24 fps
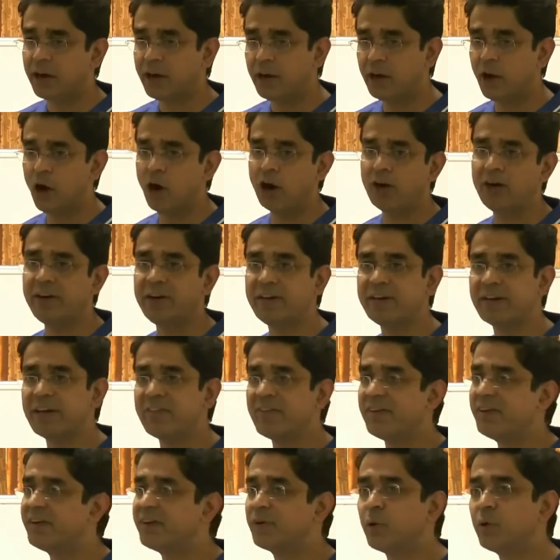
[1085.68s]
not
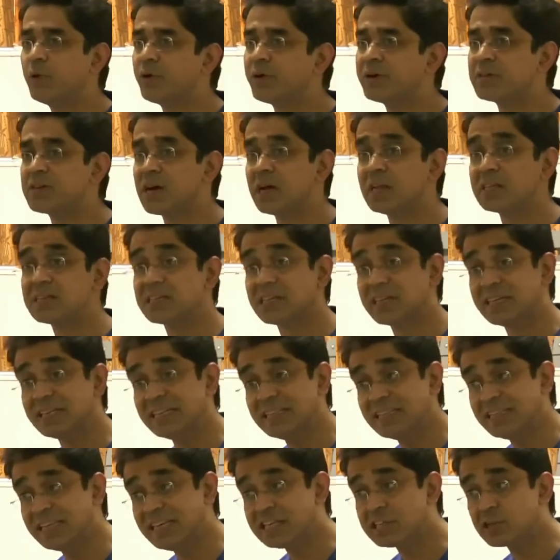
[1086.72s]
given good results
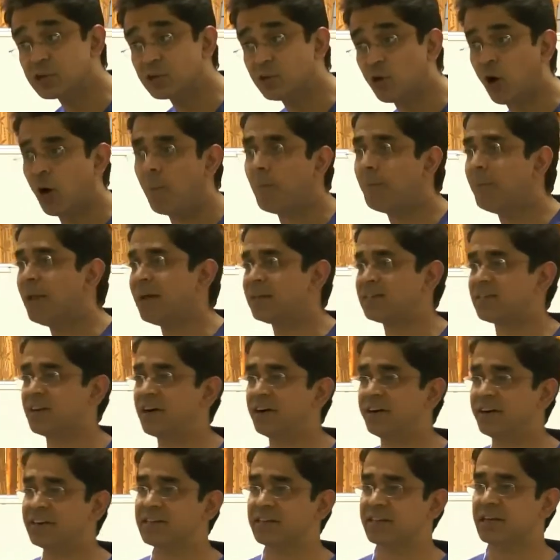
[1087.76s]
in these complex
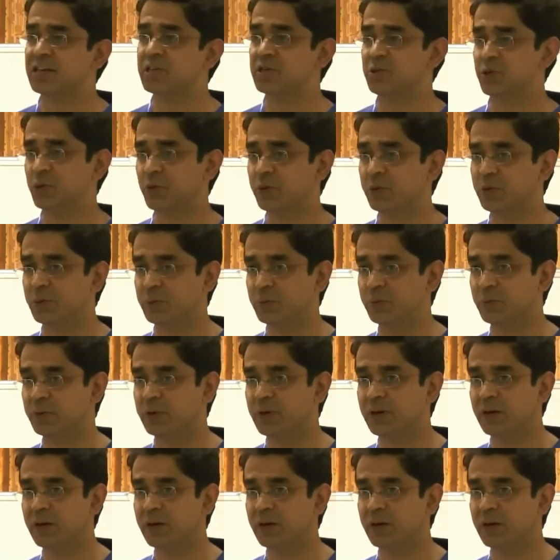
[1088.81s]
hernias that I showed you.